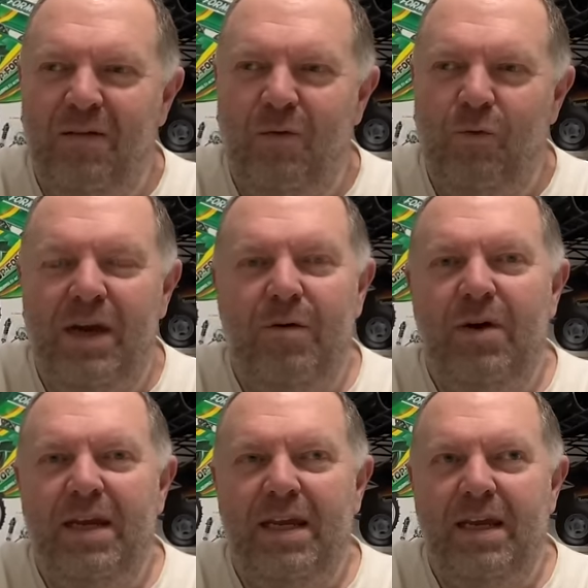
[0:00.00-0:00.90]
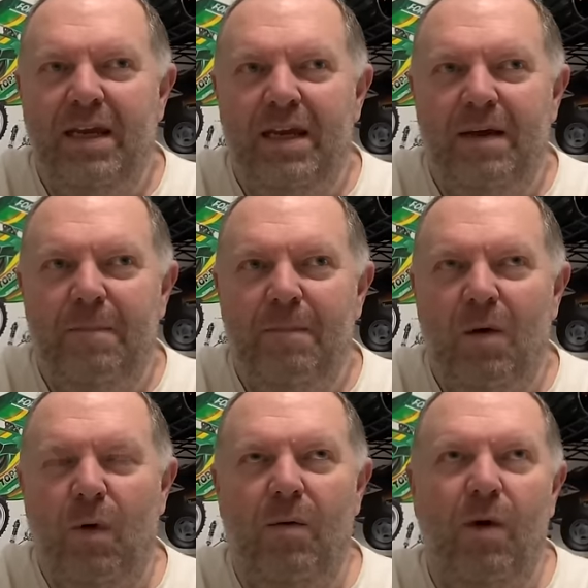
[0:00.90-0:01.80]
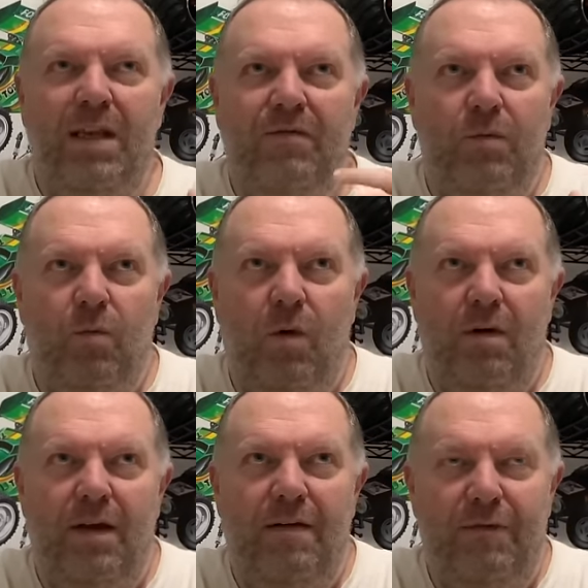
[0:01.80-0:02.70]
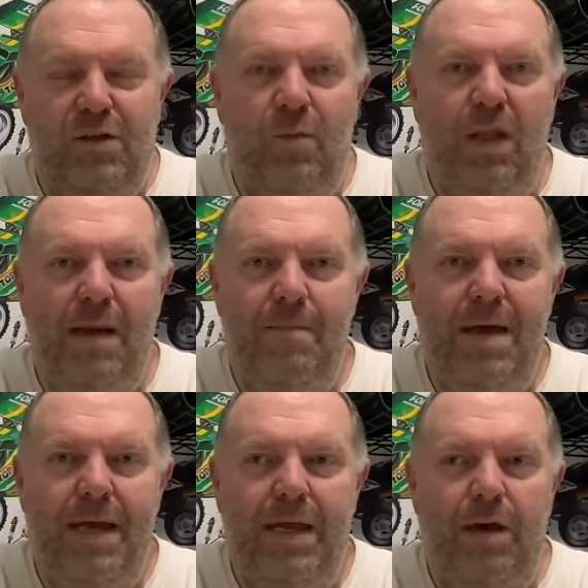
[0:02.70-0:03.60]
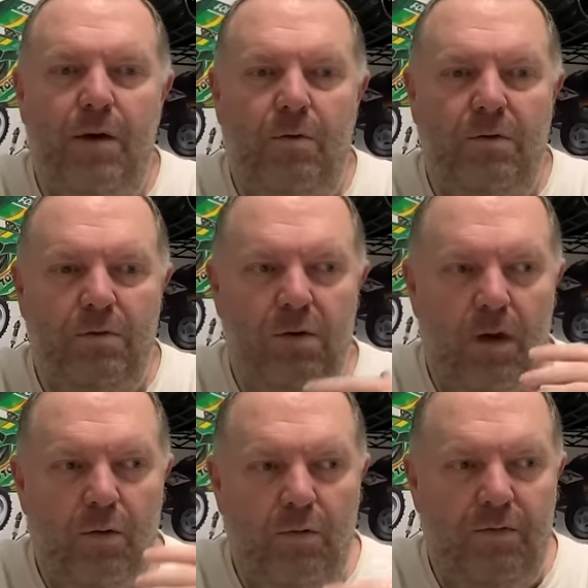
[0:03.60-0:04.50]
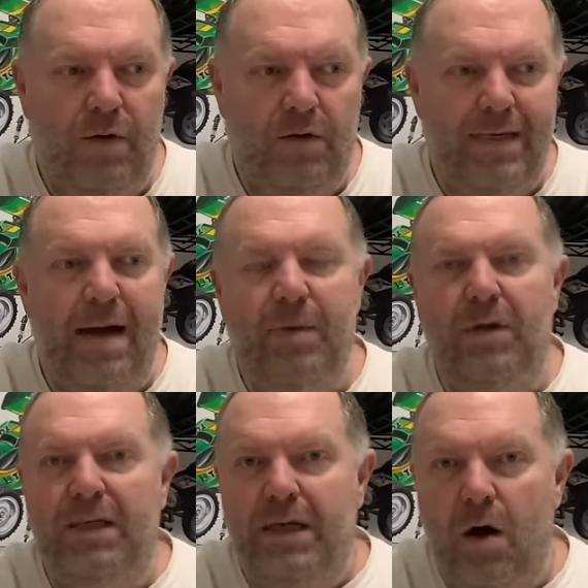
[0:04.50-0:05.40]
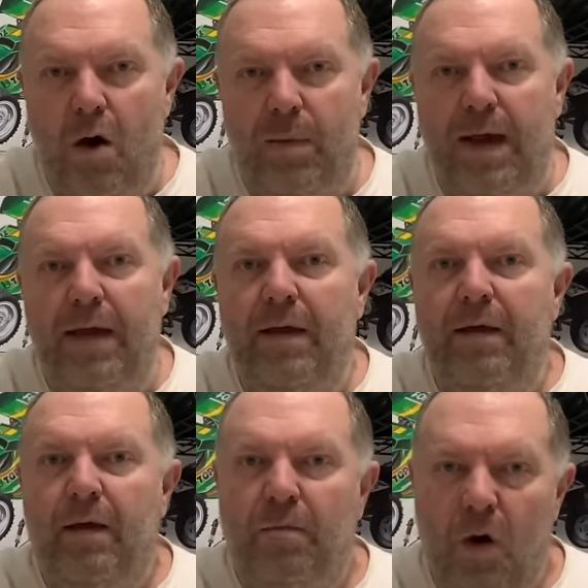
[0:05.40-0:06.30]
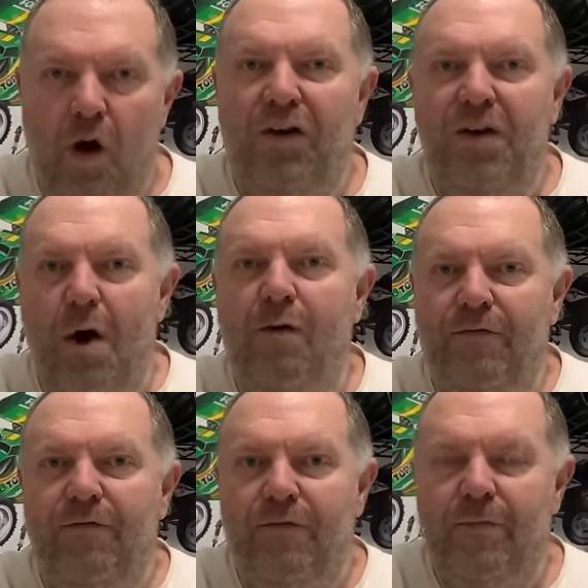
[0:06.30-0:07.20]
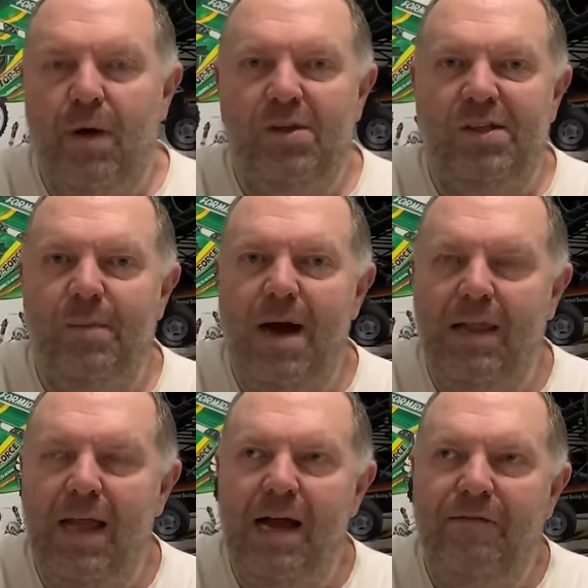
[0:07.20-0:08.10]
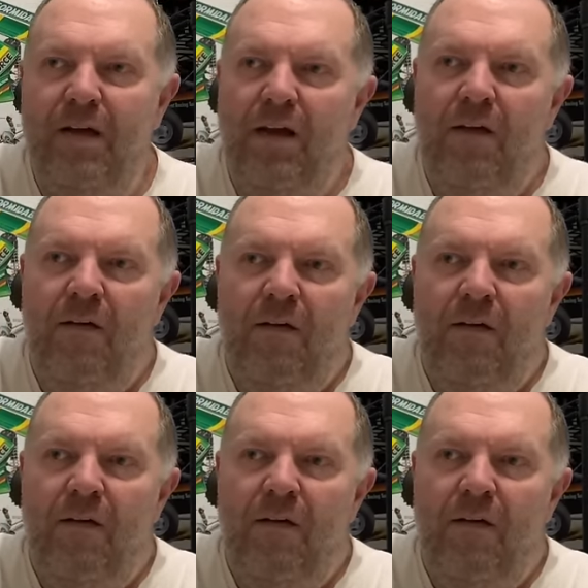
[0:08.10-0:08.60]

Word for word: re-re, for someone like me who've dabbled in the hobby on and off for most of my life,